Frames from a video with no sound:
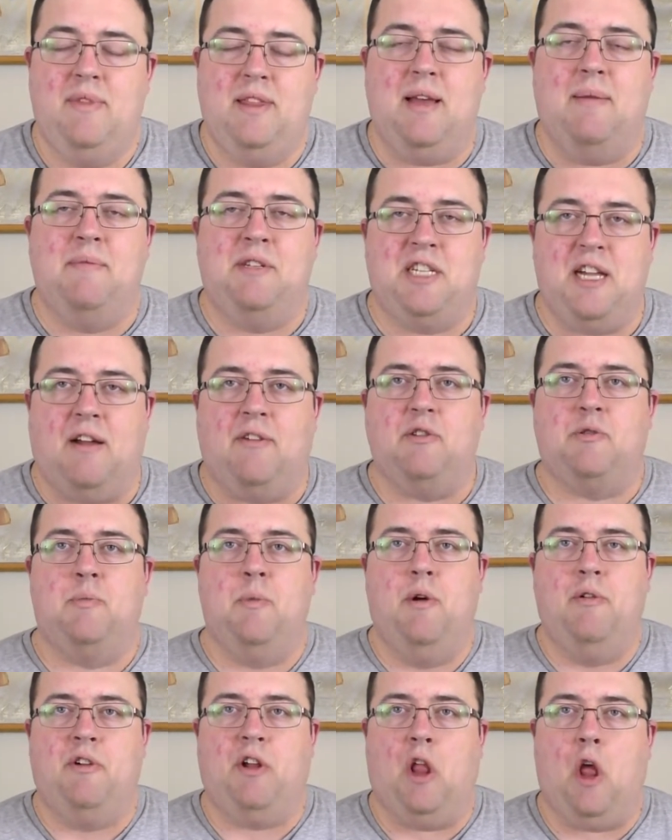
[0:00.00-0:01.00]
themselves
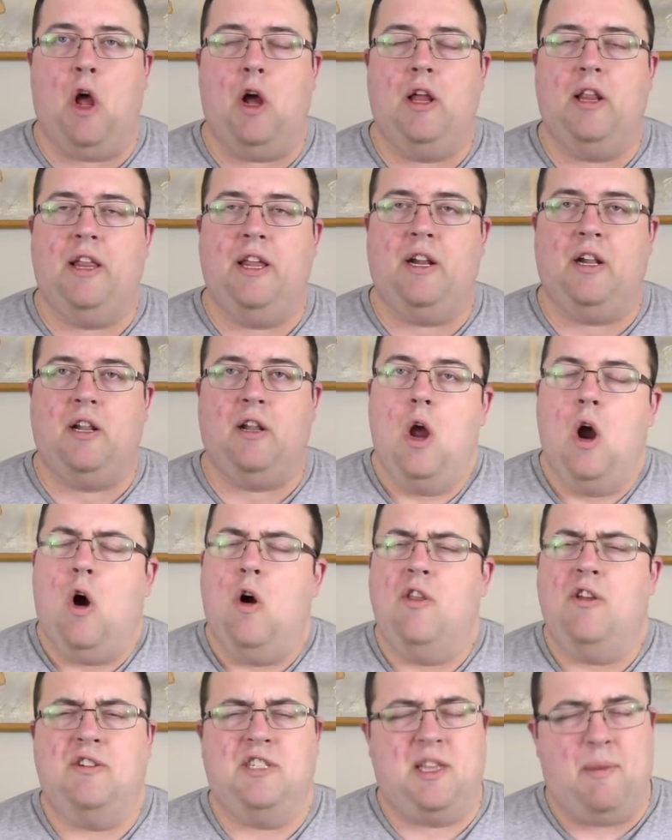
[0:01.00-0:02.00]
moved along a little,
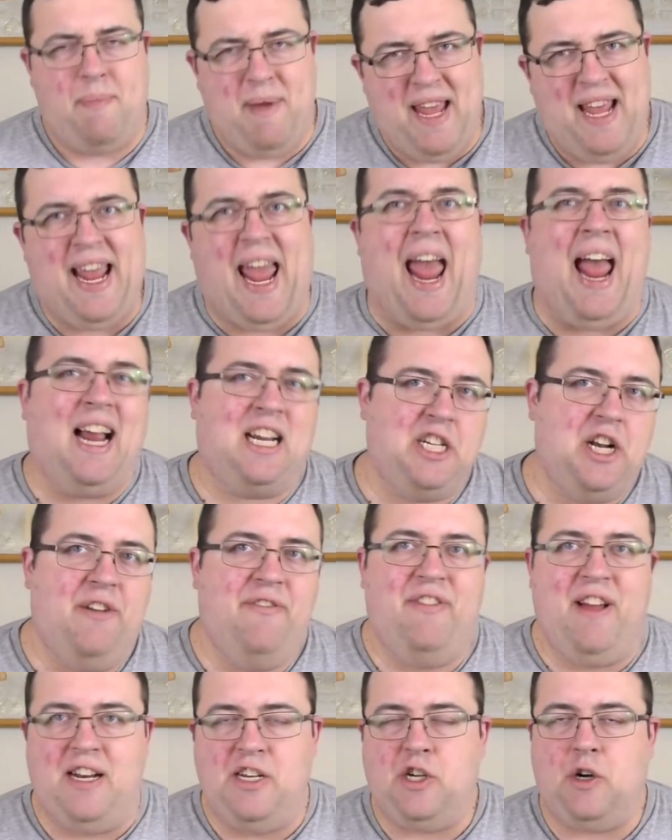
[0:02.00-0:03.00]
or there's the big
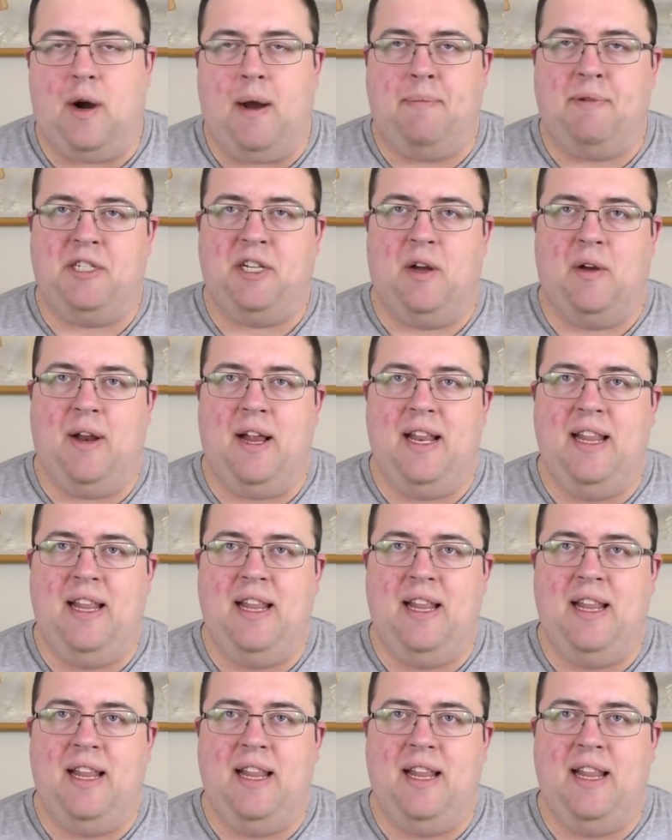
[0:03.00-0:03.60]
action-adventure episode,